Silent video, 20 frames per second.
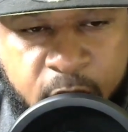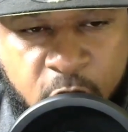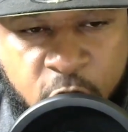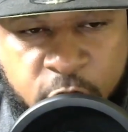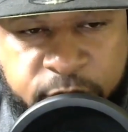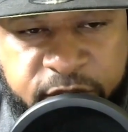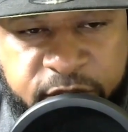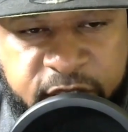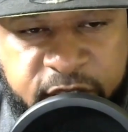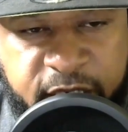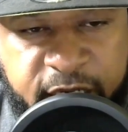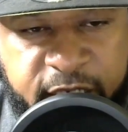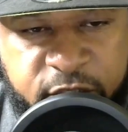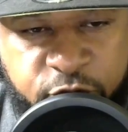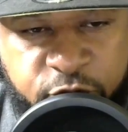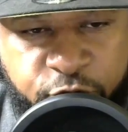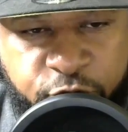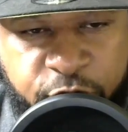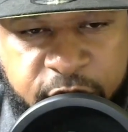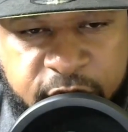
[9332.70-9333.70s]
Armstead
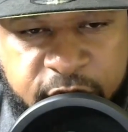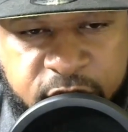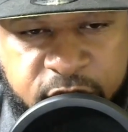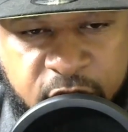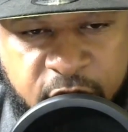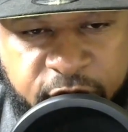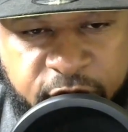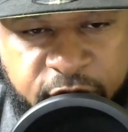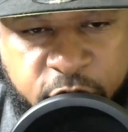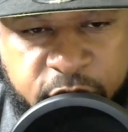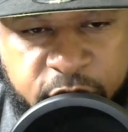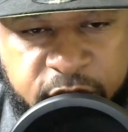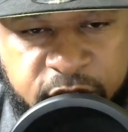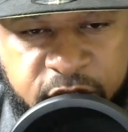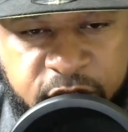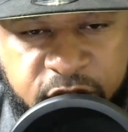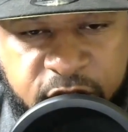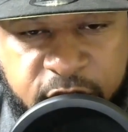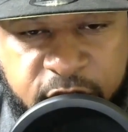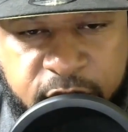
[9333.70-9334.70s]
has 3 years left on an
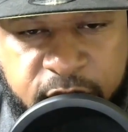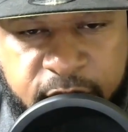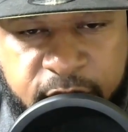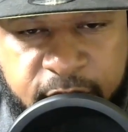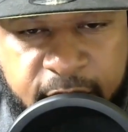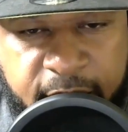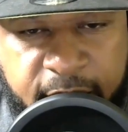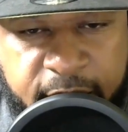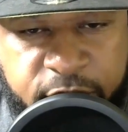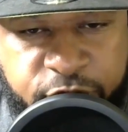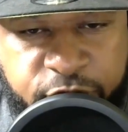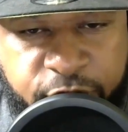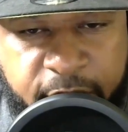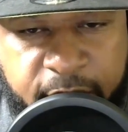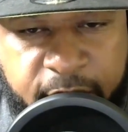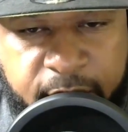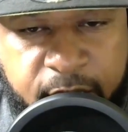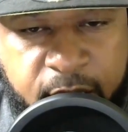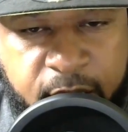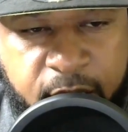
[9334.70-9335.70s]
existing
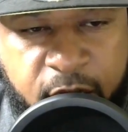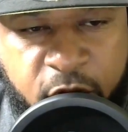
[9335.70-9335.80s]
contract.